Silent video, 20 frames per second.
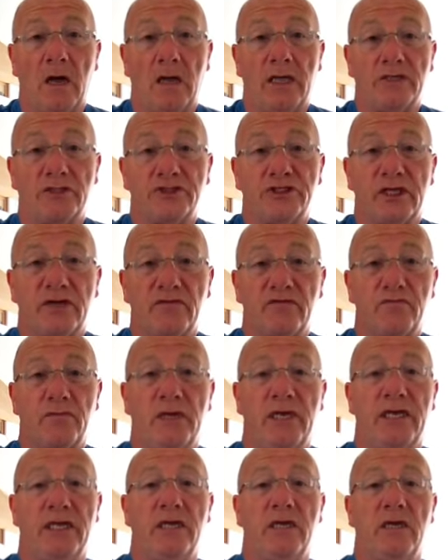instead of
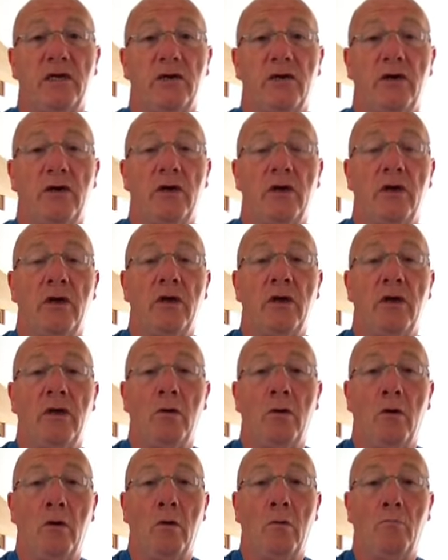me
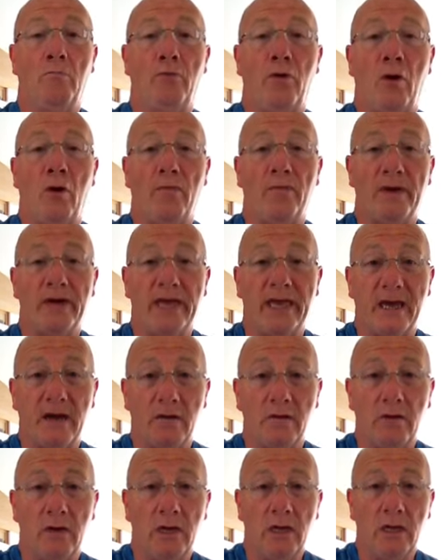popping
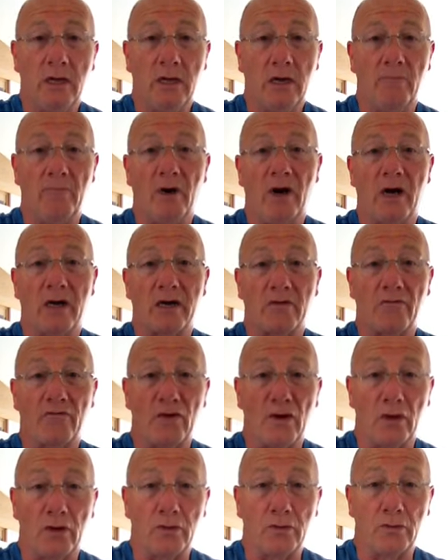out a marker
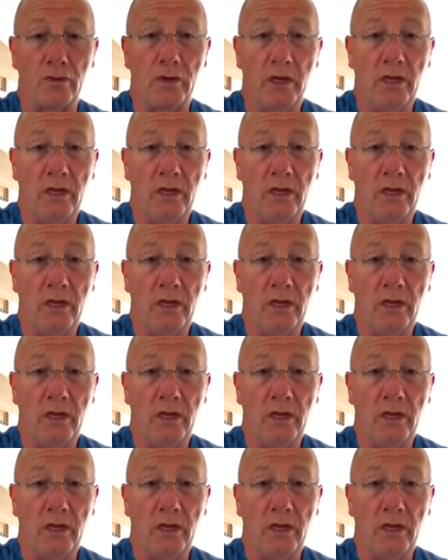float,